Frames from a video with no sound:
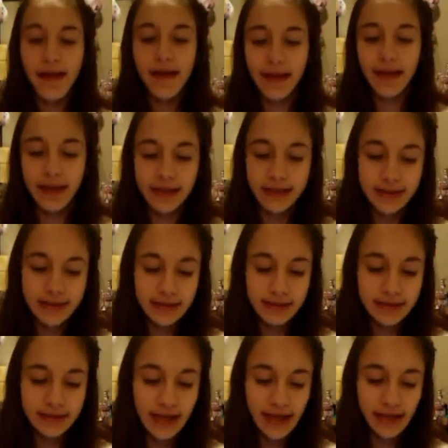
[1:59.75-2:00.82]
And
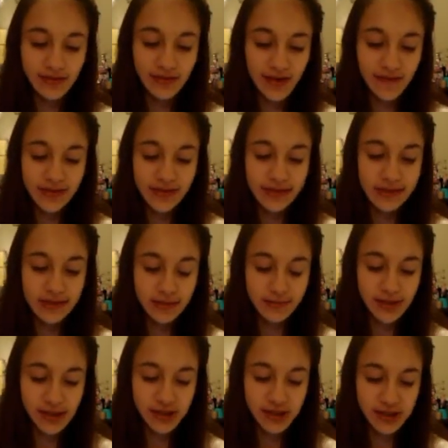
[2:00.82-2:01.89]
I love this so
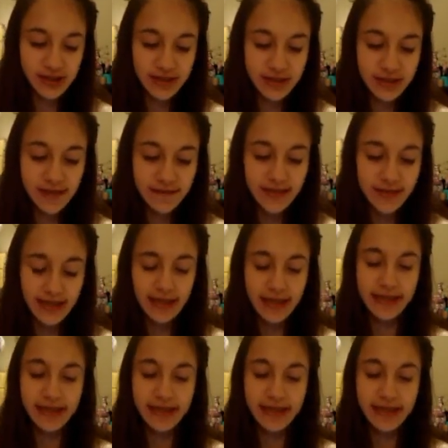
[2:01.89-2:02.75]
much. It just gives like a